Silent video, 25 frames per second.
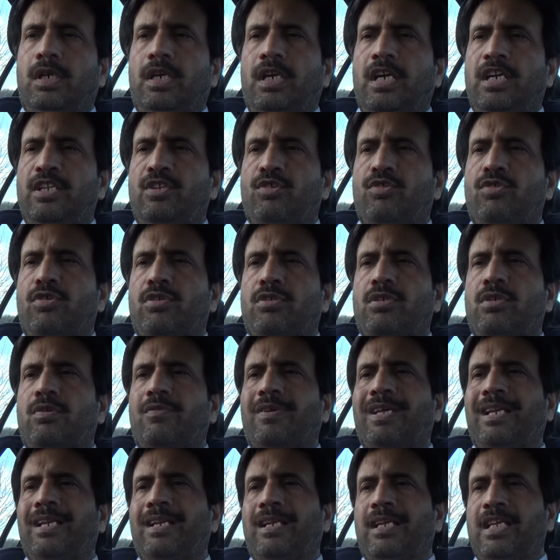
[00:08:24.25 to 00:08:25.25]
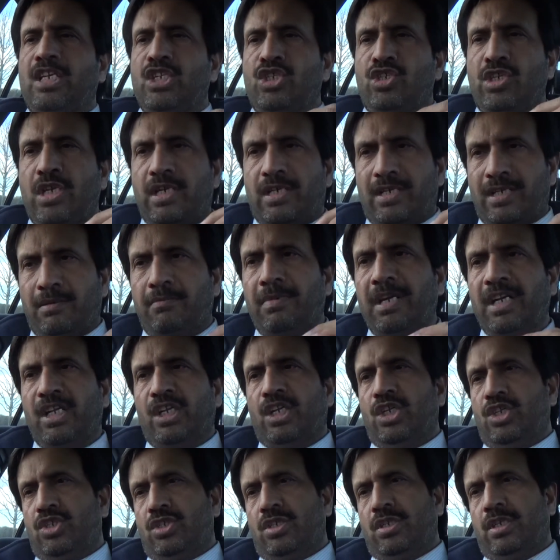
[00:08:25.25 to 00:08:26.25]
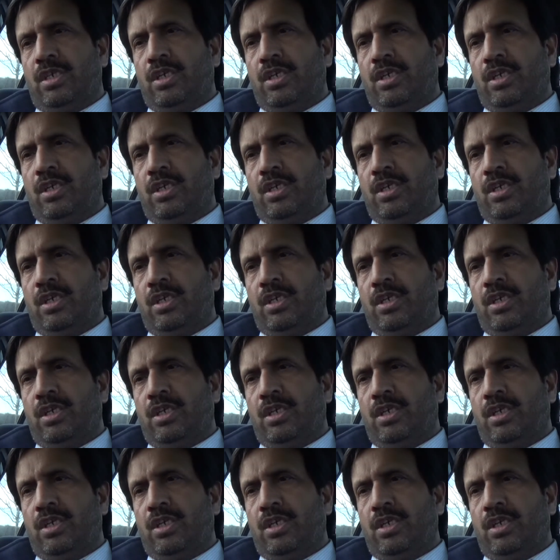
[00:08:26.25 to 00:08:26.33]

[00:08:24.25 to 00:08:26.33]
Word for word: and your doctor will inject a medication